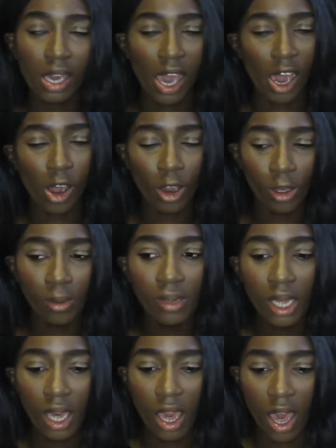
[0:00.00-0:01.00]
at home,
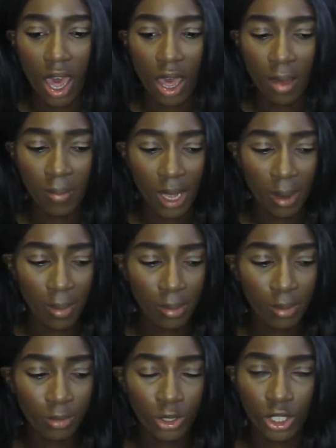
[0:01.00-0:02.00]
and my
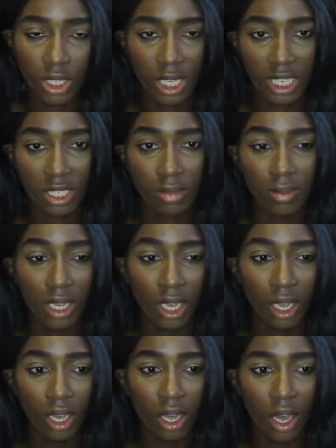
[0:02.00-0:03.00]
mum was just like to me,